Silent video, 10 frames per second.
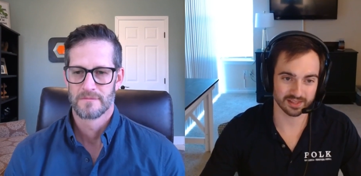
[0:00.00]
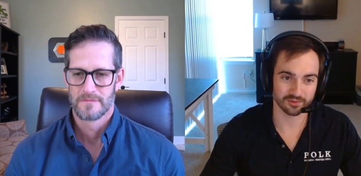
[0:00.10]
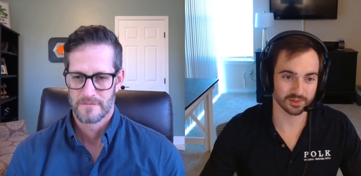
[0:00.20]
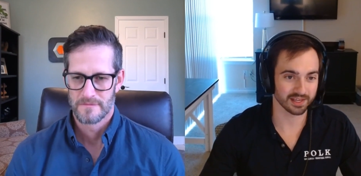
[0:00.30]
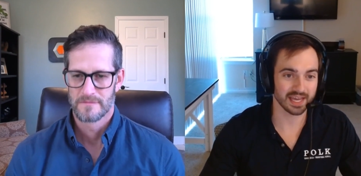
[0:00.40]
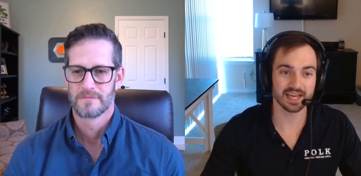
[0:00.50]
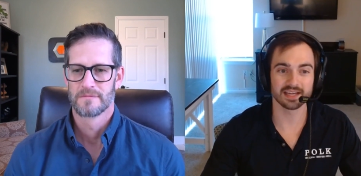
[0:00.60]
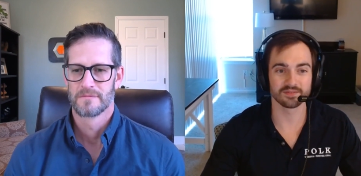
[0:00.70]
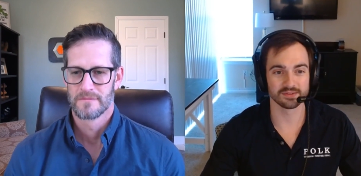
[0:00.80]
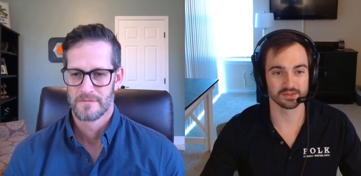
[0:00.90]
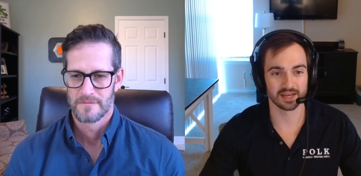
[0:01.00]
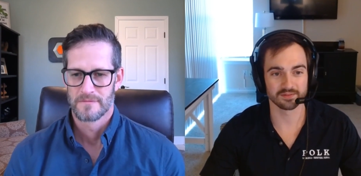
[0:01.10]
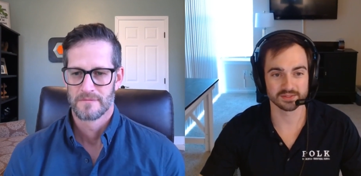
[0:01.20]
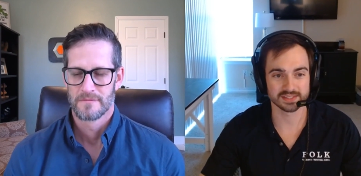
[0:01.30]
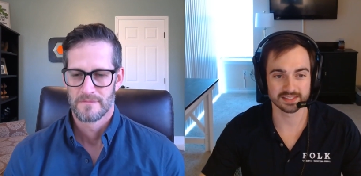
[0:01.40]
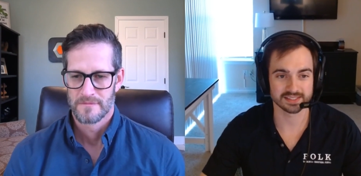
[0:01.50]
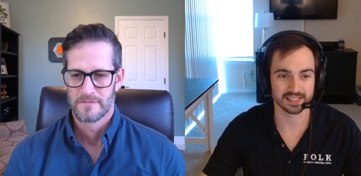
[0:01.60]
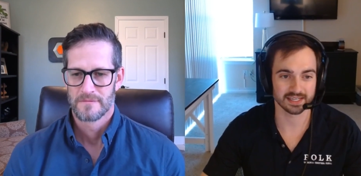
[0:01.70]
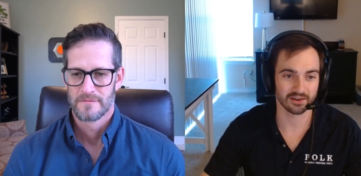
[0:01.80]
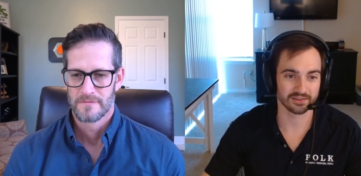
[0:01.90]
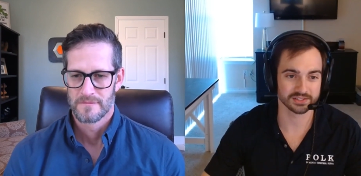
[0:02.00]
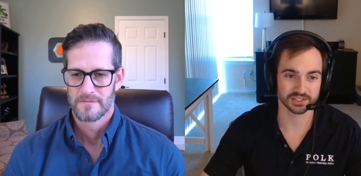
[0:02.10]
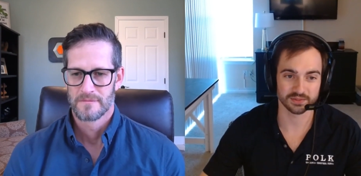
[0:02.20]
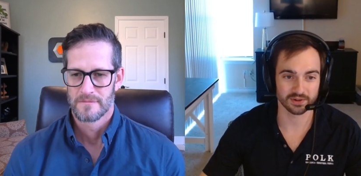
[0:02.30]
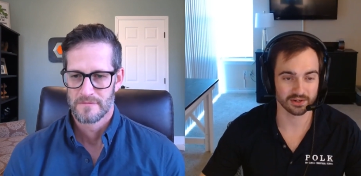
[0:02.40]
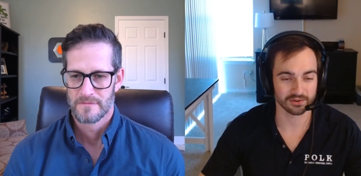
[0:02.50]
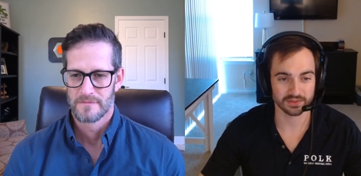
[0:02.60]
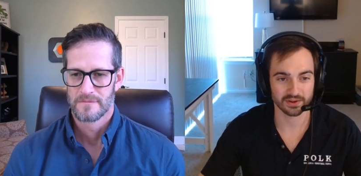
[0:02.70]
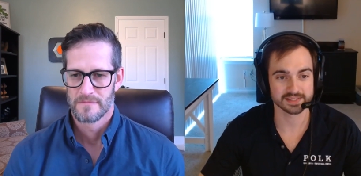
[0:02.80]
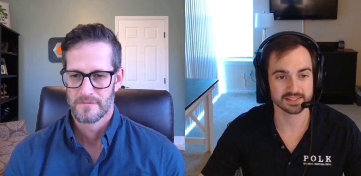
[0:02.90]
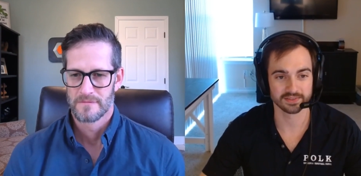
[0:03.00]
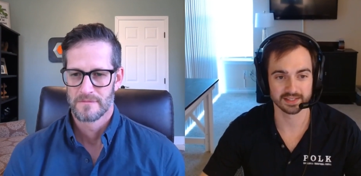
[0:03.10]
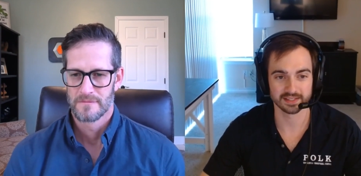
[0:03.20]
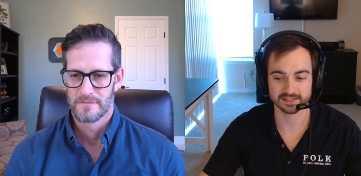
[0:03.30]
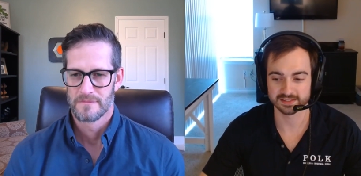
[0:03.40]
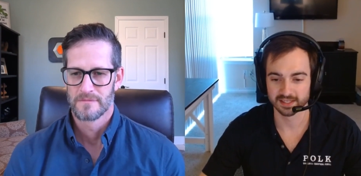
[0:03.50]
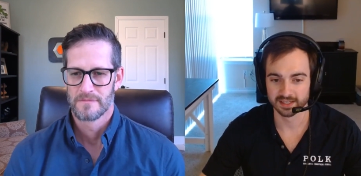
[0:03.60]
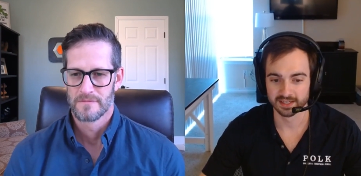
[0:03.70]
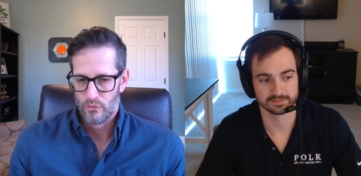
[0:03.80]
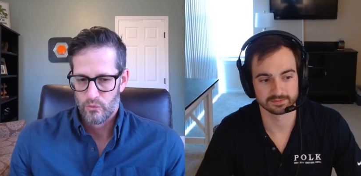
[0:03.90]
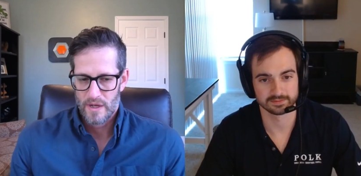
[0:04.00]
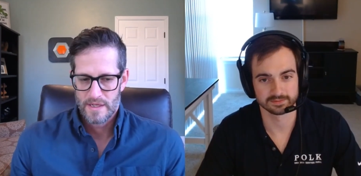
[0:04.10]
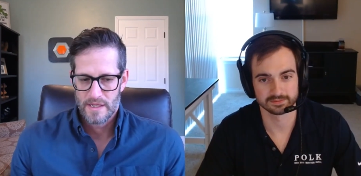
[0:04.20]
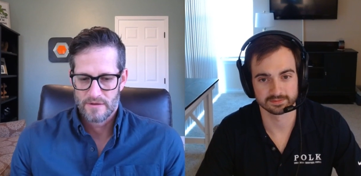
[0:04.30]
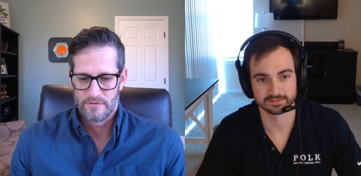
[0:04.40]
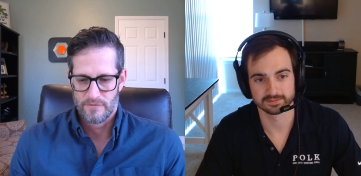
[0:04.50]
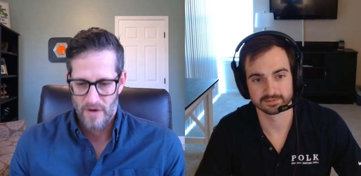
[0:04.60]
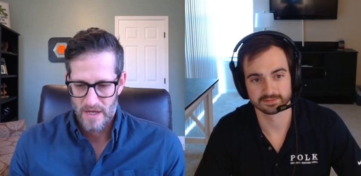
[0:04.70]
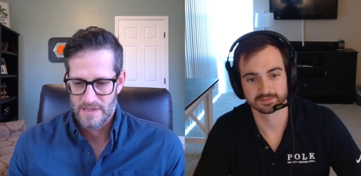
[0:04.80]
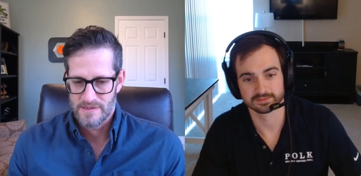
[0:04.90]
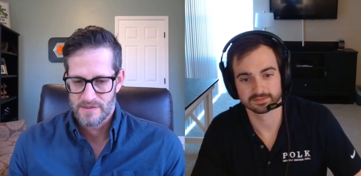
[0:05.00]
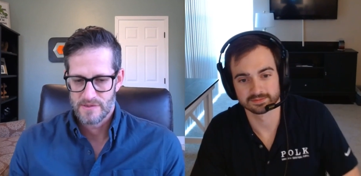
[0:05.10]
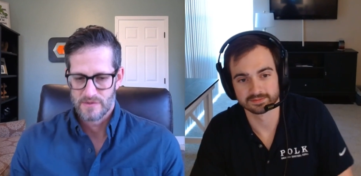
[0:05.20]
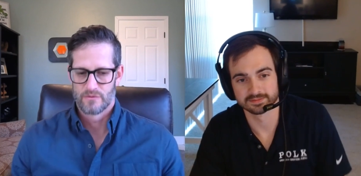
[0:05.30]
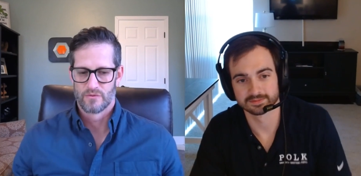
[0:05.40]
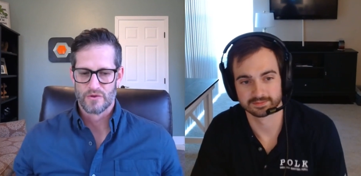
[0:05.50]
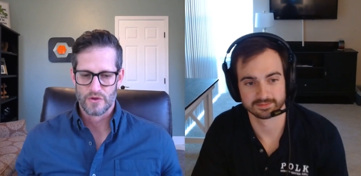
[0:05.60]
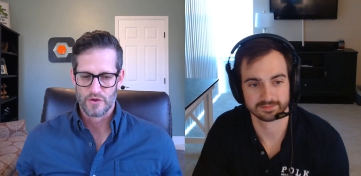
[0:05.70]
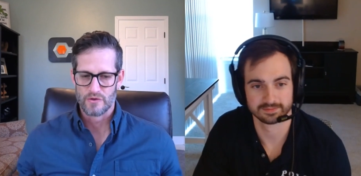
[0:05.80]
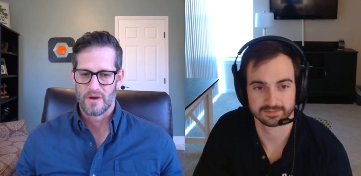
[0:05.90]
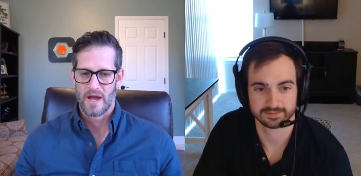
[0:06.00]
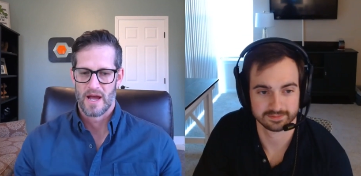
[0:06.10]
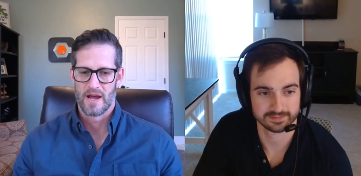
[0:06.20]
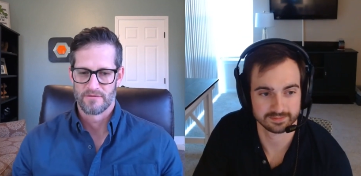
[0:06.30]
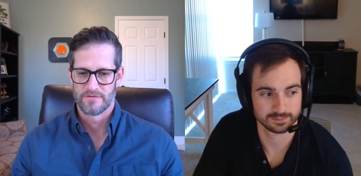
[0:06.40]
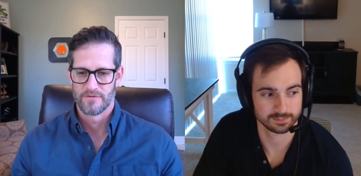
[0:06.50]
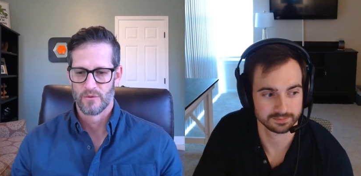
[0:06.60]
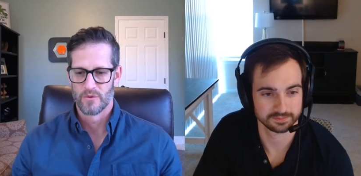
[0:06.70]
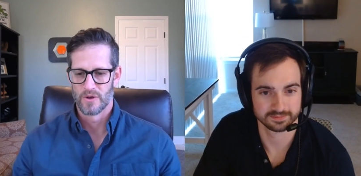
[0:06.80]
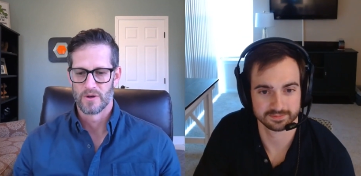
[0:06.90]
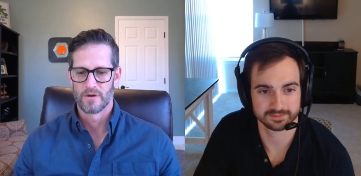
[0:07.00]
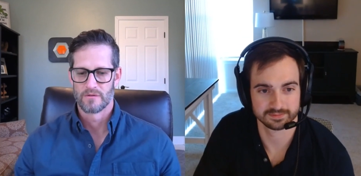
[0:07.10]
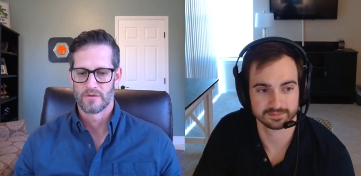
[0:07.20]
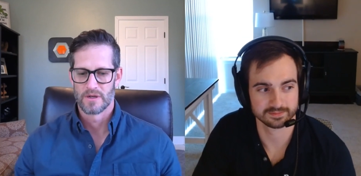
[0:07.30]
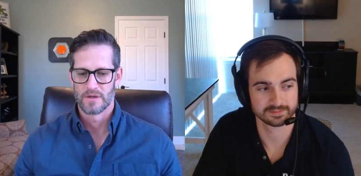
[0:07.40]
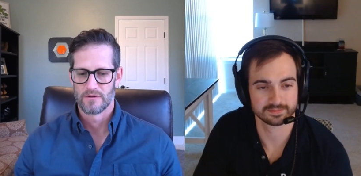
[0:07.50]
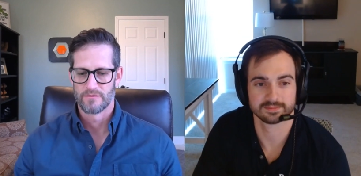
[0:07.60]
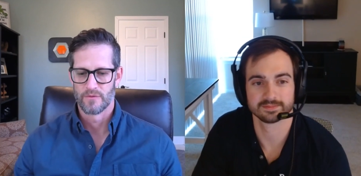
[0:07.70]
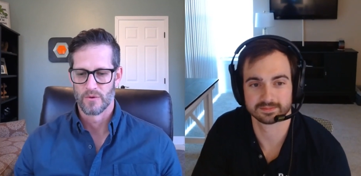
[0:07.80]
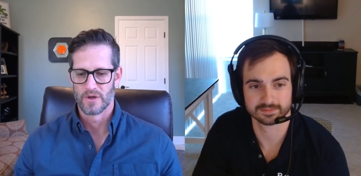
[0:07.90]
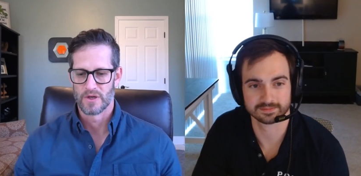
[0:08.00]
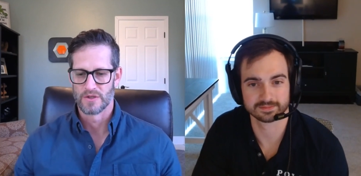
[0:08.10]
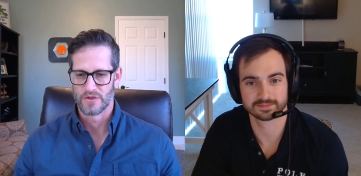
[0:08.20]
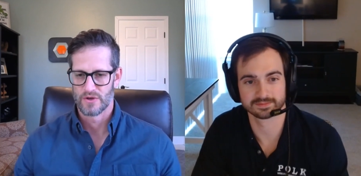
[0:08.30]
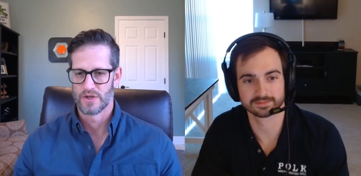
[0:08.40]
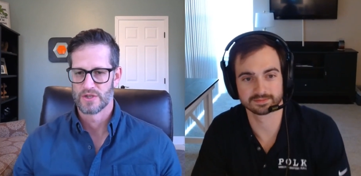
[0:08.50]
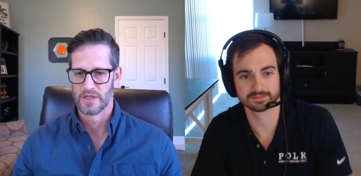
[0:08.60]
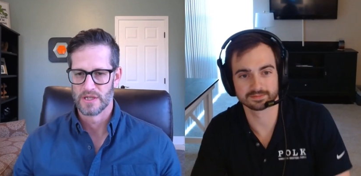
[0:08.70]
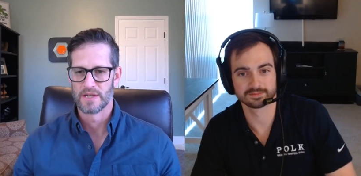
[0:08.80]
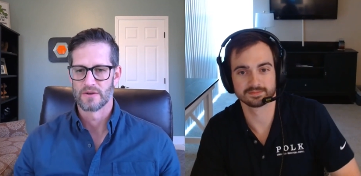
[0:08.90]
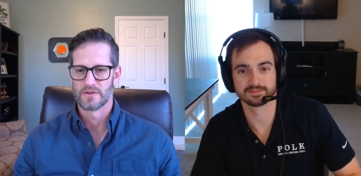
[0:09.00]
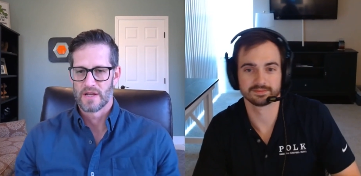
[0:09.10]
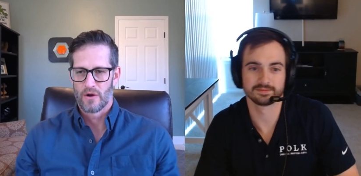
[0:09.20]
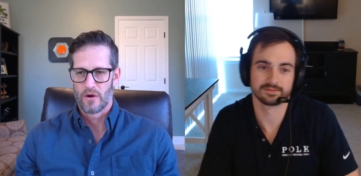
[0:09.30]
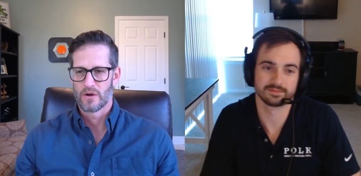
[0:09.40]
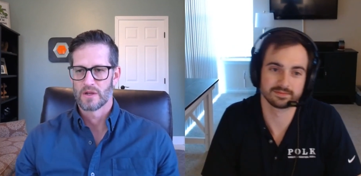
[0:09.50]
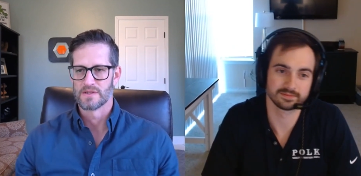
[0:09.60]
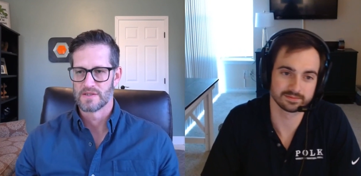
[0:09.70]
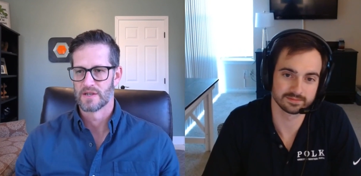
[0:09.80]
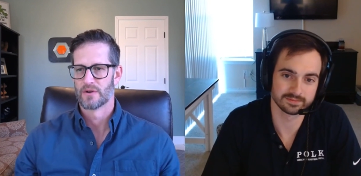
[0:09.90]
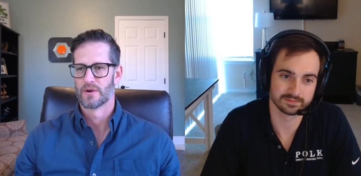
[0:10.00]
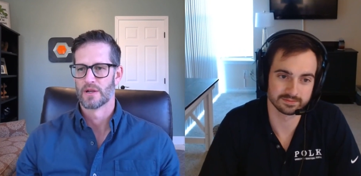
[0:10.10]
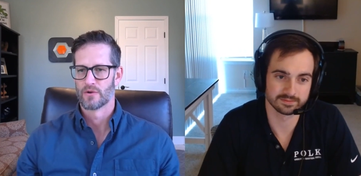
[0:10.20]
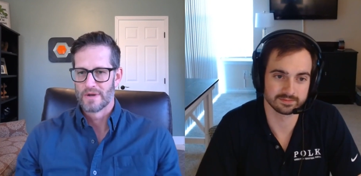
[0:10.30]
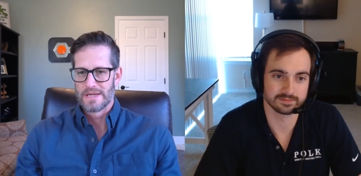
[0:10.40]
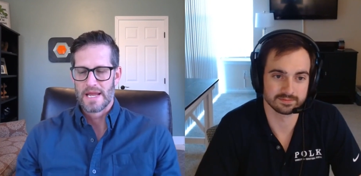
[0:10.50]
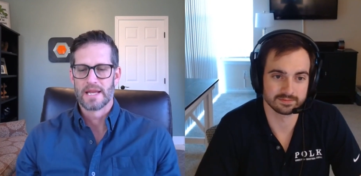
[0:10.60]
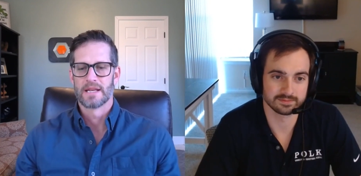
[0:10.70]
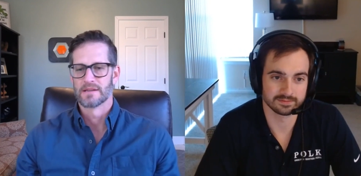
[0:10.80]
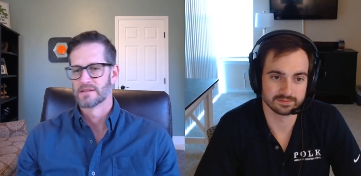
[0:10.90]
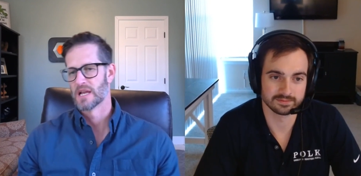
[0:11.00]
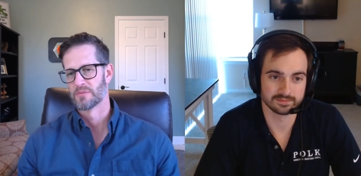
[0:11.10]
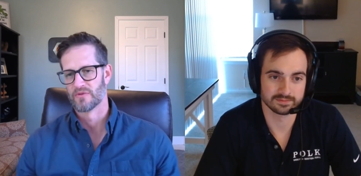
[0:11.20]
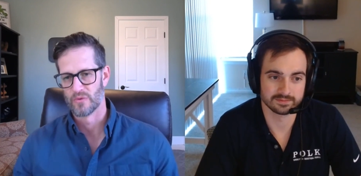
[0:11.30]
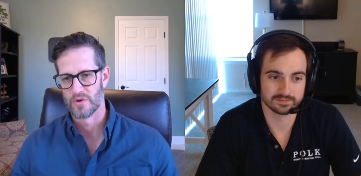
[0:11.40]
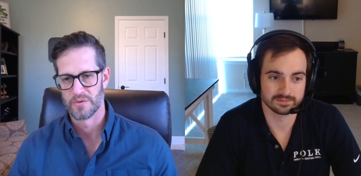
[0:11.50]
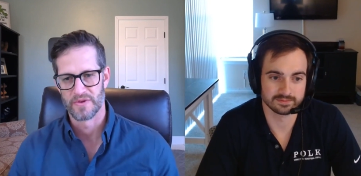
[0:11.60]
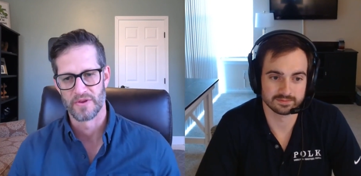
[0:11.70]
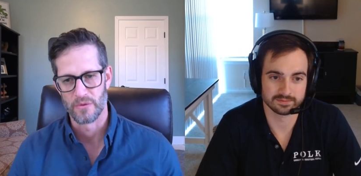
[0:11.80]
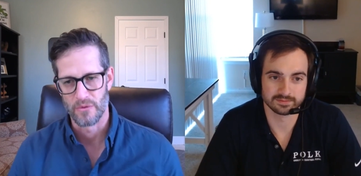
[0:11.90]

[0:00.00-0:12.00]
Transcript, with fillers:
Speaker 1: and they'll be like, hey, have you, have you seen this technology? What are your thoughts on this? What advice do you
Speaker 2: have for for construction leaders that are considering creating this type of a role within their